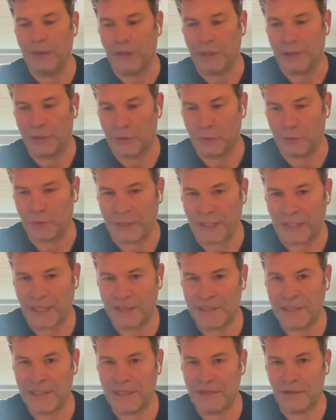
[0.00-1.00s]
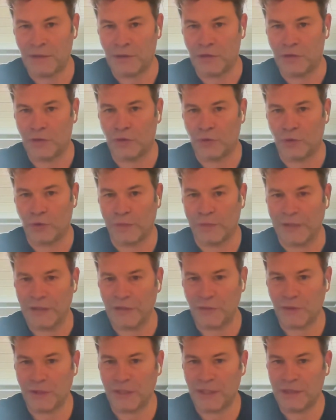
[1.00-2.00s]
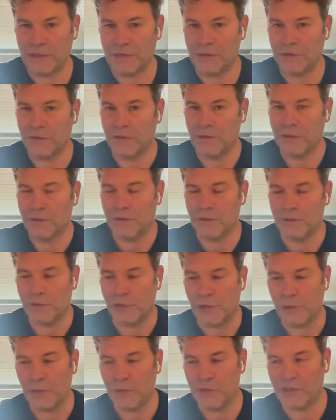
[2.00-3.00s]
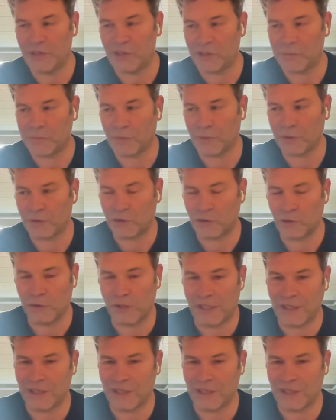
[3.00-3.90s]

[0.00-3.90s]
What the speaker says: reality, documentary, news and sport to the